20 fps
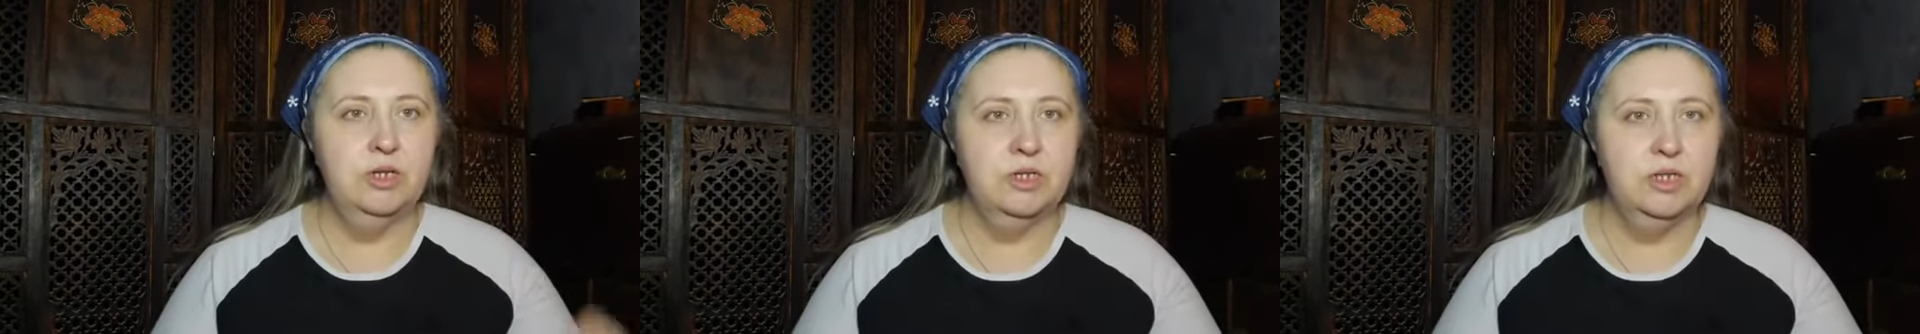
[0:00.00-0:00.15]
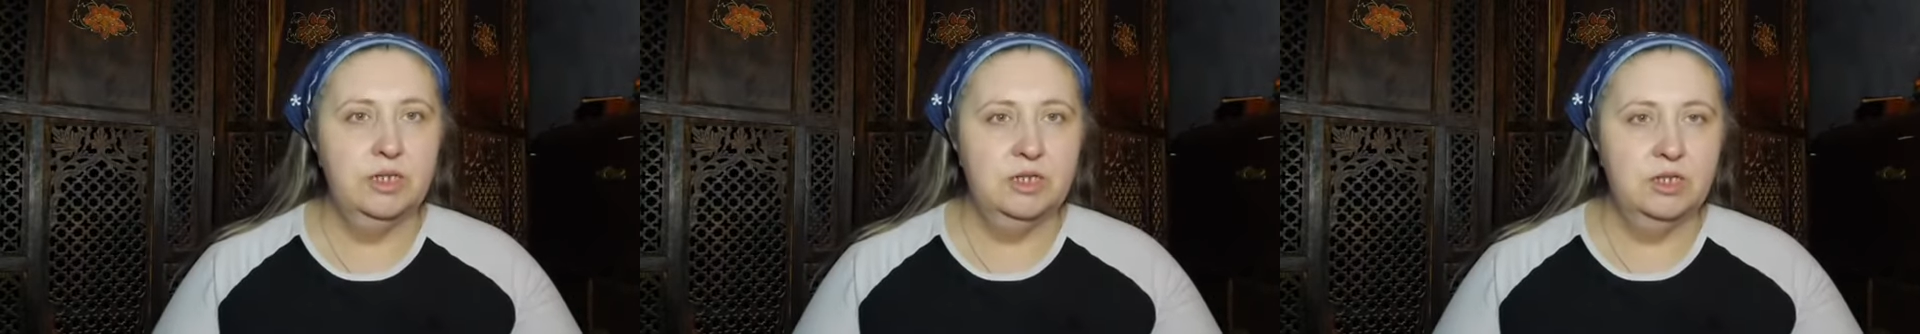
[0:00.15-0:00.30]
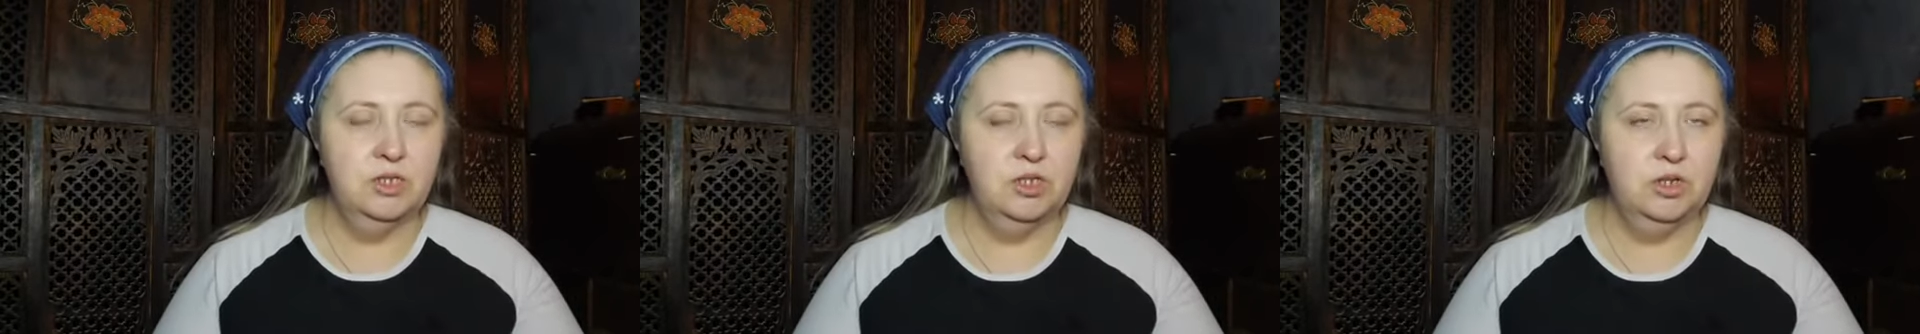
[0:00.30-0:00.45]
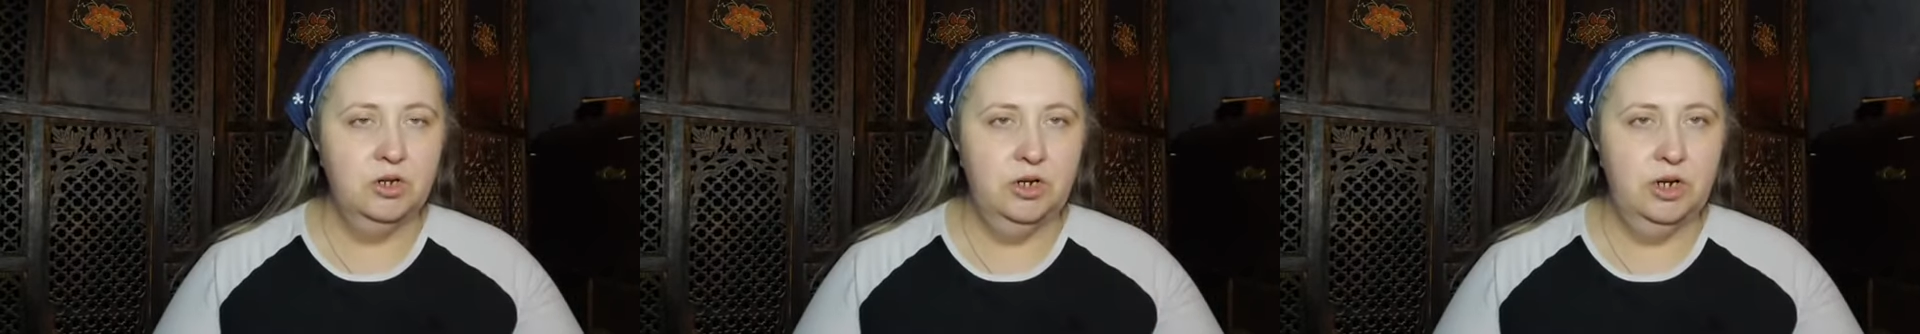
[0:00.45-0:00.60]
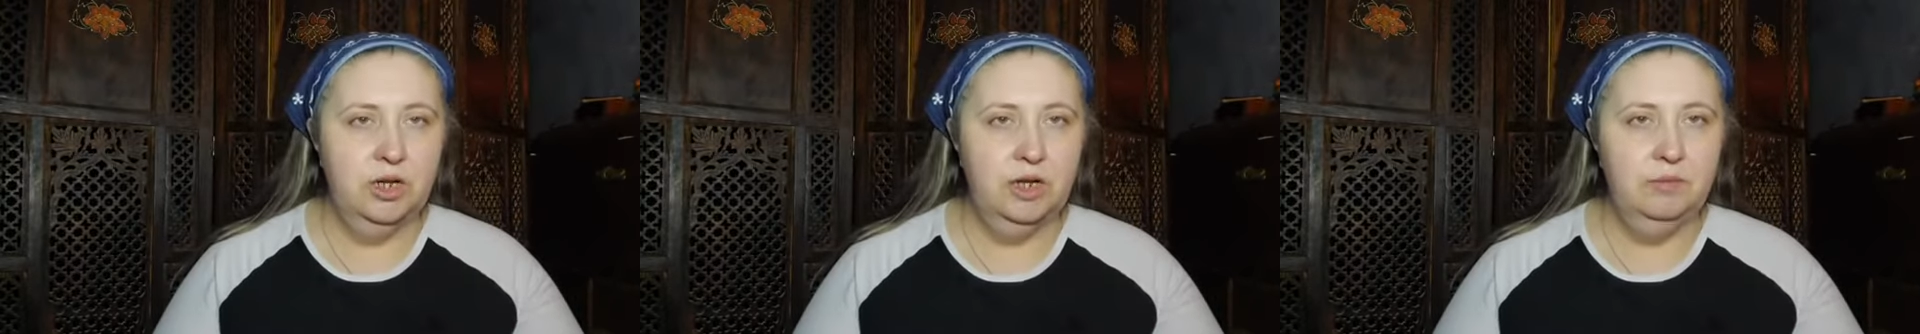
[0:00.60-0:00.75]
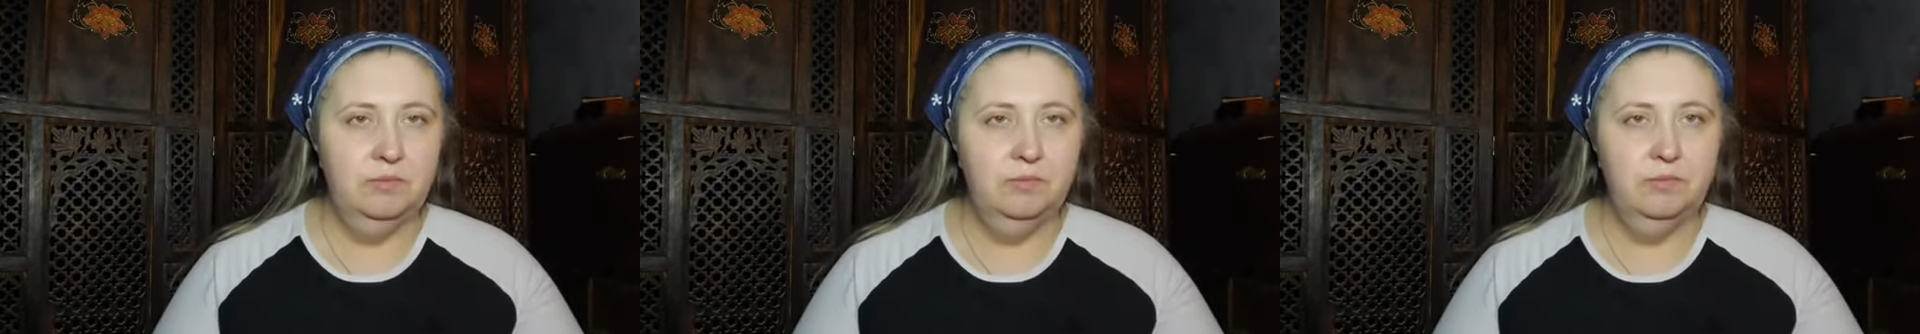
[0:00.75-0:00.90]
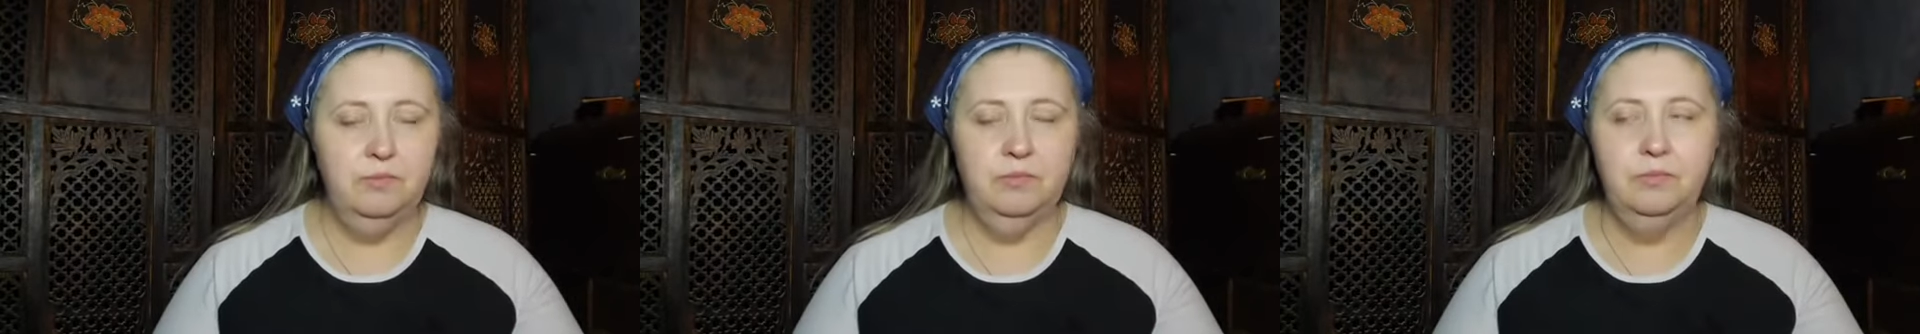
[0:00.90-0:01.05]
to
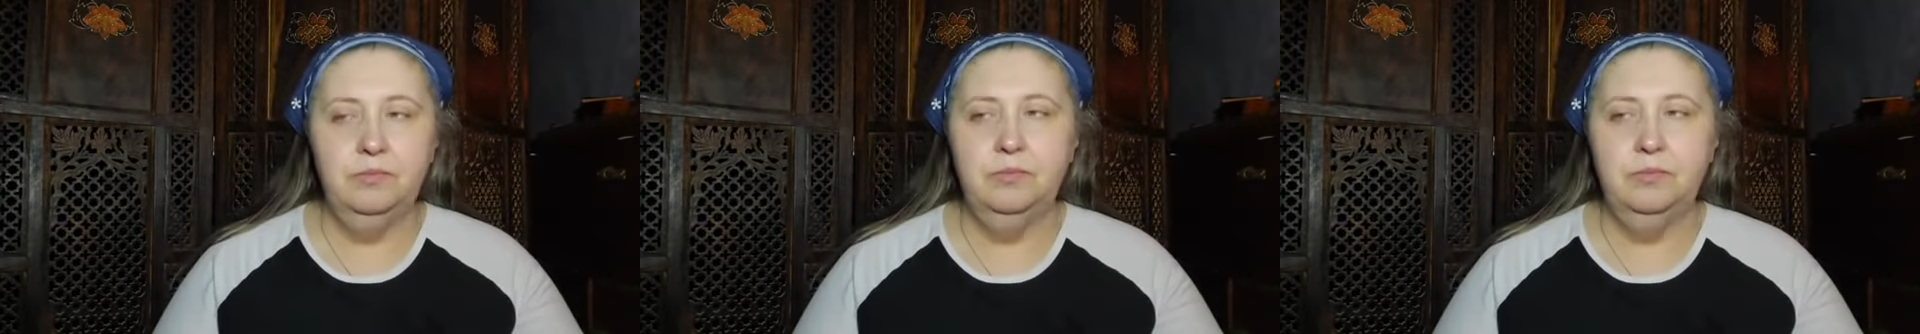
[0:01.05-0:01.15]
6:30.